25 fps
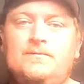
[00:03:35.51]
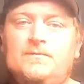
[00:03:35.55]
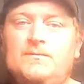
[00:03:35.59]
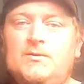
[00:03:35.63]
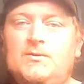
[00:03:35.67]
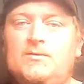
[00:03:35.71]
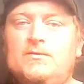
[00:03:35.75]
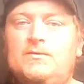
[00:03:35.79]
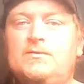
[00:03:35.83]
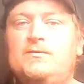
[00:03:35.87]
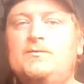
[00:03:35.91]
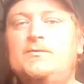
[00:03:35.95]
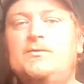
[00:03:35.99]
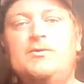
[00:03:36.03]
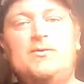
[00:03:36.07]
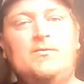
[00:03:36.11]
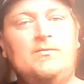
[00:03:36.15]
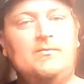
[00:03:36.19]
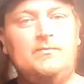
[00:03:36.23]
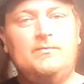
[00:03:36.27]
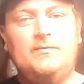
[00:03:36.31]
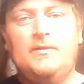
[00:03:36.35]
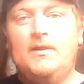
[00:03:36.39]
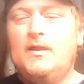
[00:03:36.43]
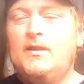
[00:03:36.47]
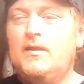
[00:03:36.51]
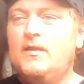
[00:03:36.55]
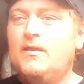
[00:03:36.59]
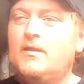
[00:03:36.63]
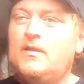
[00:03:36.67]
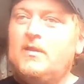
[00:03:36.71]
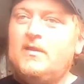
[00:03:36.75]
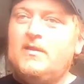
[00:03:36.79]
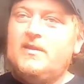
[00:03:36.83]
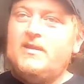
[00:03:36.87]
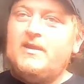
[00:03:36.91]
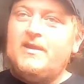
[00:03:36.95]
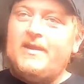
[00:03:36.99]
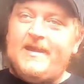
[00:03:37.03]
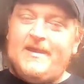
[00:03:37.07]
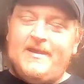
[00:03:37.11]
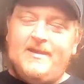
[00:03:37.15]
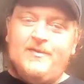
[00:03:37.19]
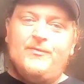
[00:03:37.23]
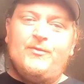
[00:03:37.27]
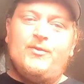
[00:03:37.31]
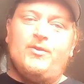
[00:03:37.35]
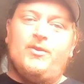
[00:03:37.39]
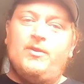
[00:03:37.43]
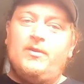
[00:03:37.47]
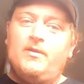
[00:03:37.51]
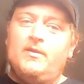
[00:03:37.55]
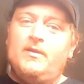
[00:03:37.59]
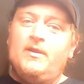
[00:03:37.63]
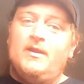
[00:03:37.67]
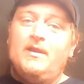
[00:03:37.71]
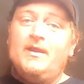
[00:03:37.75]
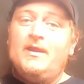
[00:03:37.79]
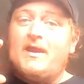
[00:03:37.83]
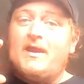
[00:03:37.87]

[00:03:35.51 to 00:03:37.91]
You're, you're either...